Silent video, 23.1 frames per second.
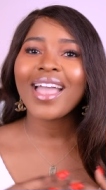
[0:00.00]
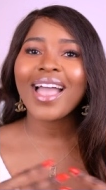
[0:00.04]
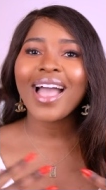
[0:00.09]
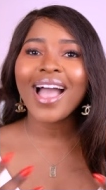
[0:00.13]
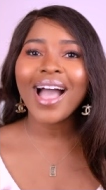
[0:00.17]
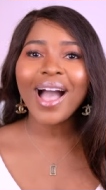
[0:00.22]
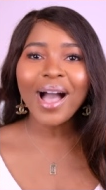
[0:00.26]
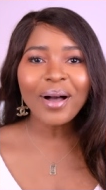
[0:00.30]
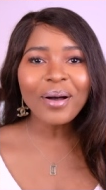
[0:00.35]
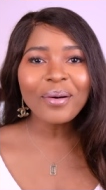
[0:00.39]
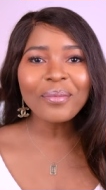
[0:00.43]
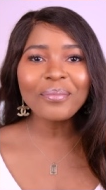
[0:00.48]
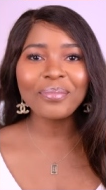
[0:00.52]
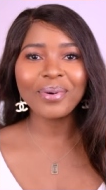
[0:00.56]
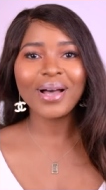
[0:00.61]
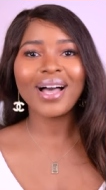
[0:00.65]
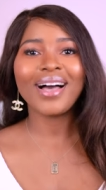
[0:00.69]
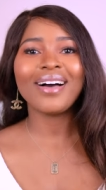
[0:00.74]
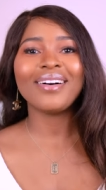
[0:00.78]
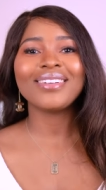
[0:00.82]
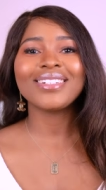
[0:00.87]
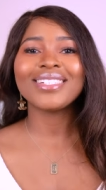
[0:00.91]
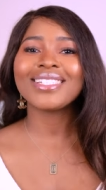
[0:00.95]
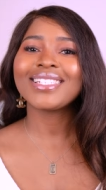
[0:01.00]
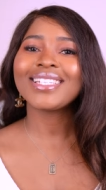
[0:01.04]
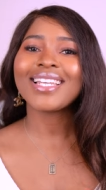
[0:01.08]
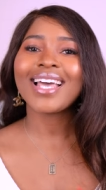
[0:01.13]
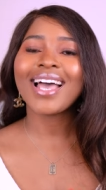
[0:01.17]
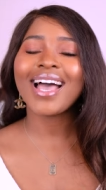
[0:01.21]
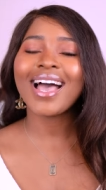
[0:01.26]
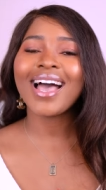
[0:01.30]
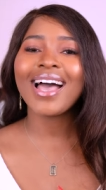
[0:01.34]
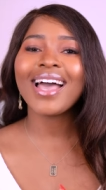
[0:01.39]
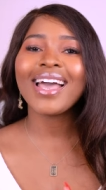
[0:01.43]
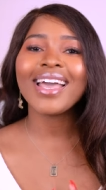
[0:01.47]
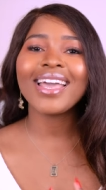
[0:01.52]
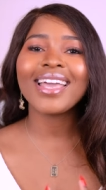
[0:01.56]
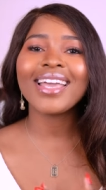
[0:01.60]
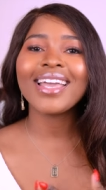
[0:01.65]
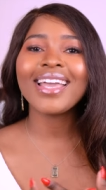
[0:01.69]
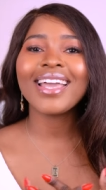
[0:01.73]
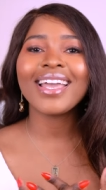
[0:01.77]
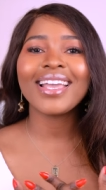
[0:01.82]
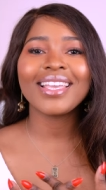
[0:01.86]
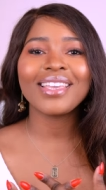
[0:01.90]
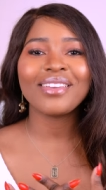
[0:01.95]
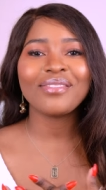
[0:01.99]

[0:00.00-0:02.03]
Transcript: how about I